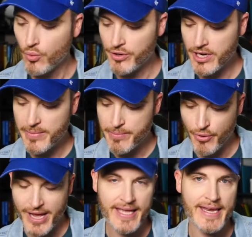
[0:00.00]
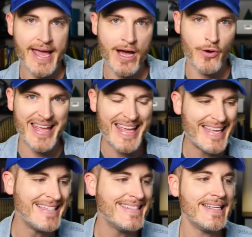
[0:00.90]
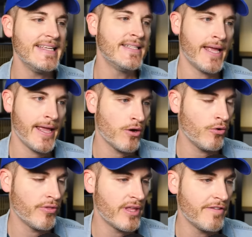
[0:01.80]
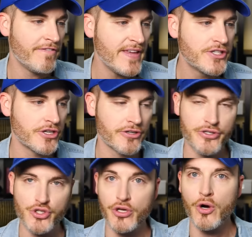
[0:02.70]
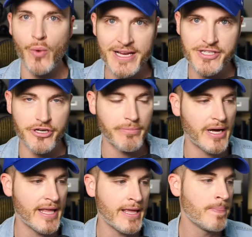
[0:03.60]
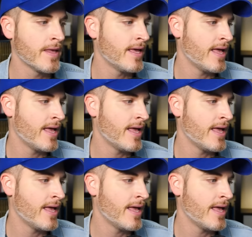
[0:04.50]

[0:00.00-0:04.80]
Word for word: We're going to be breaking down in detail the features so you don't waste your money.